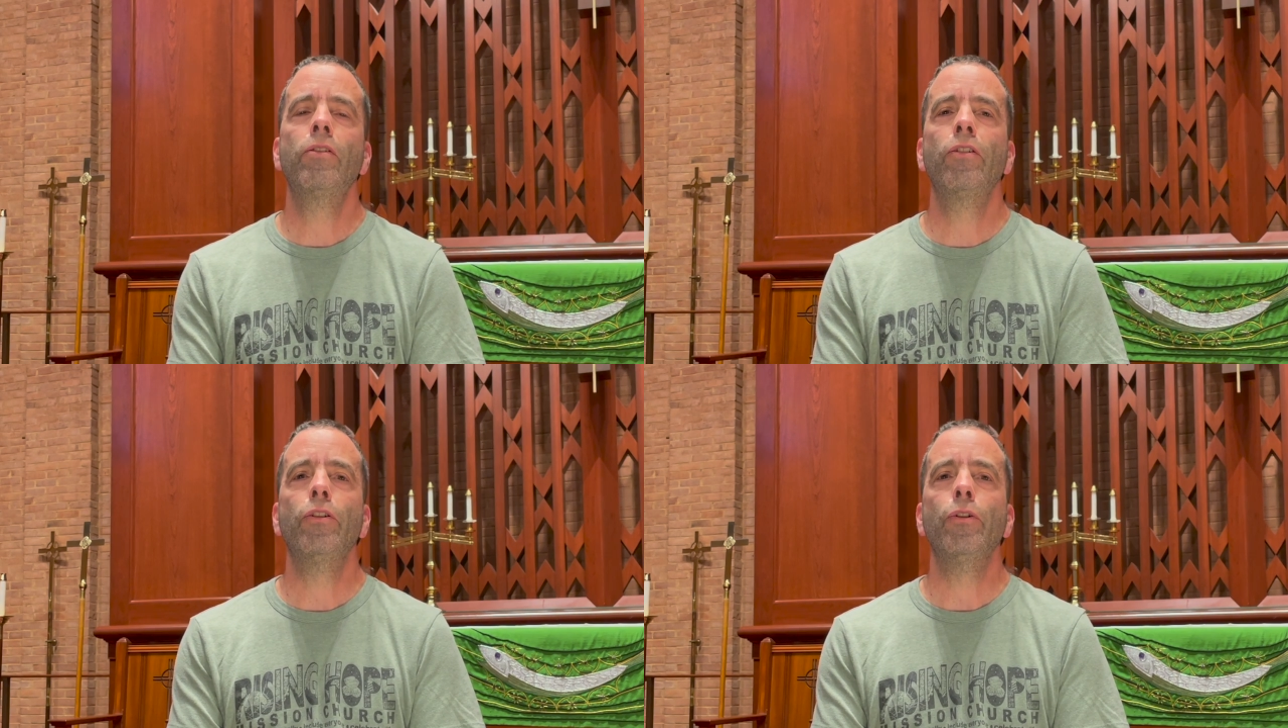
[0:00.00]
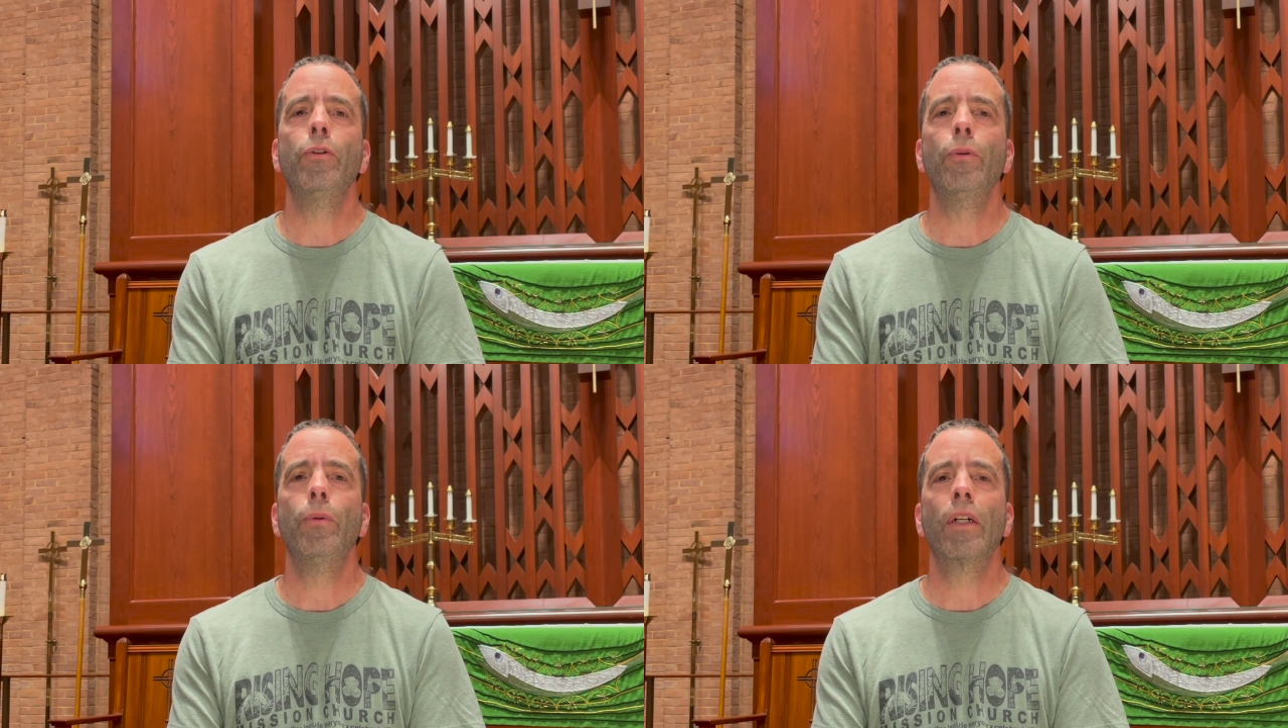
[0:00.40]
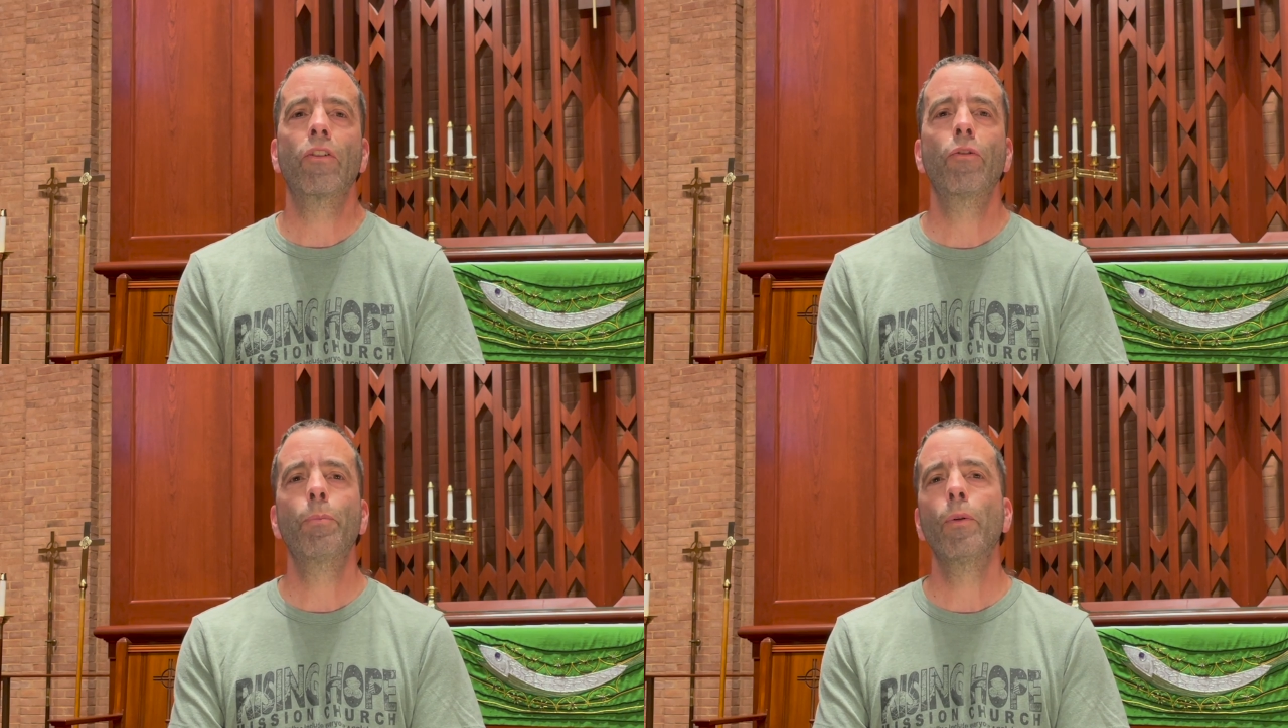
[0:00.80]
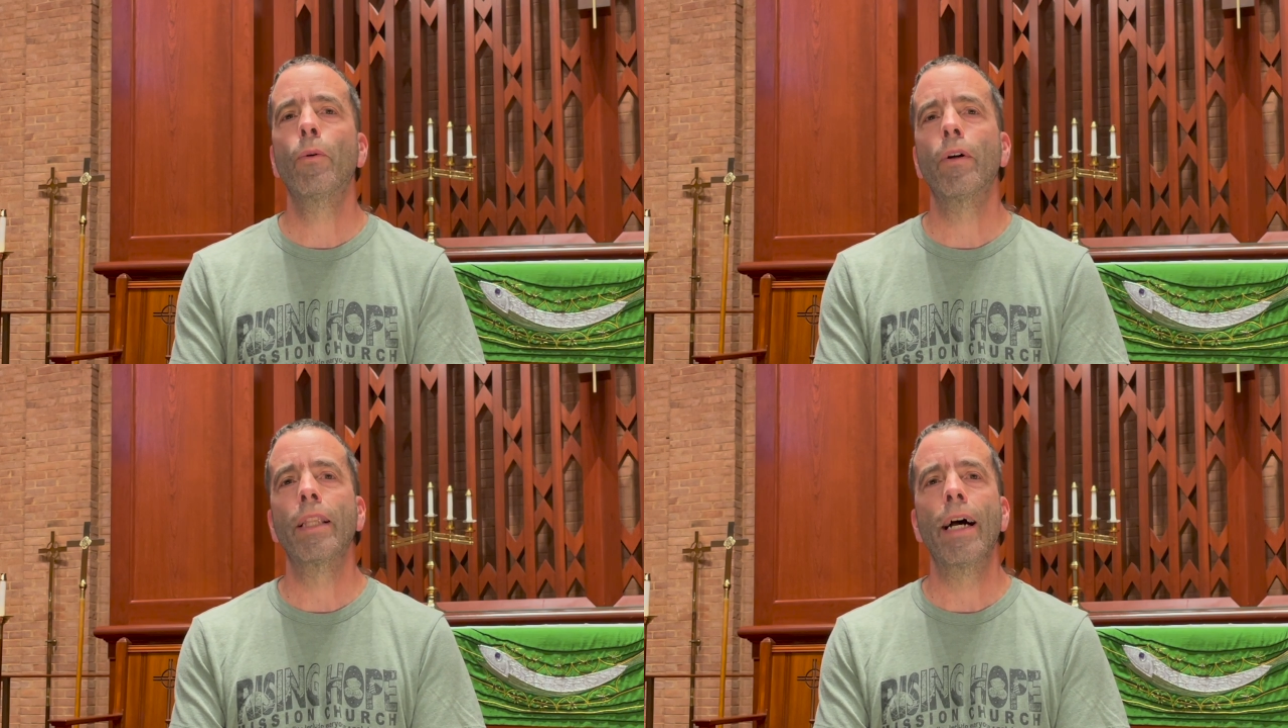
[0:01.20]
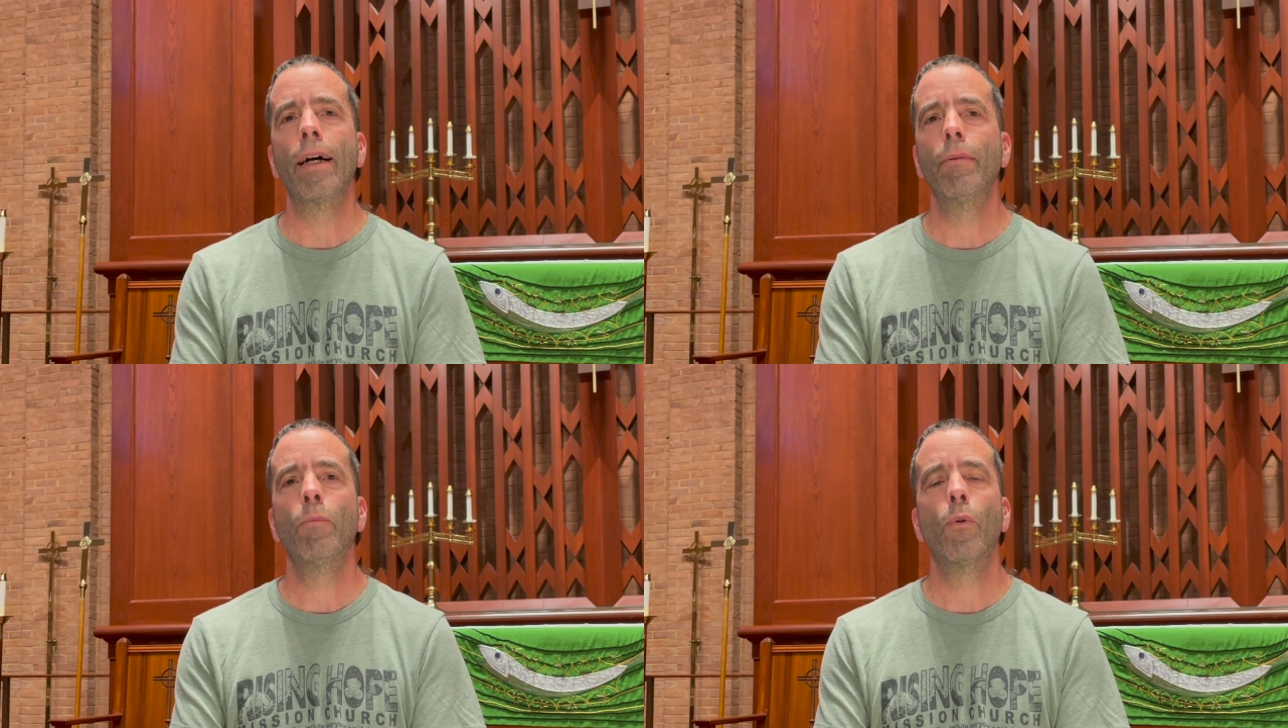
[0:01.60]
to explore
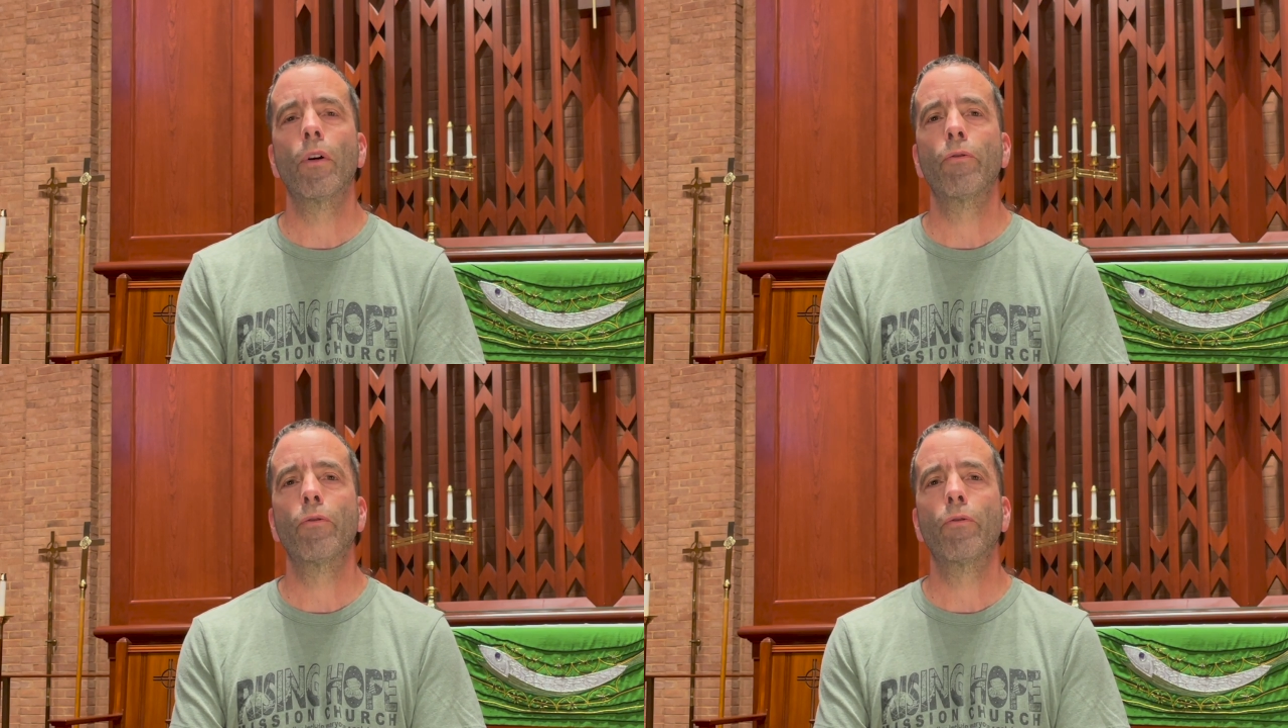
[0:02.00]
that more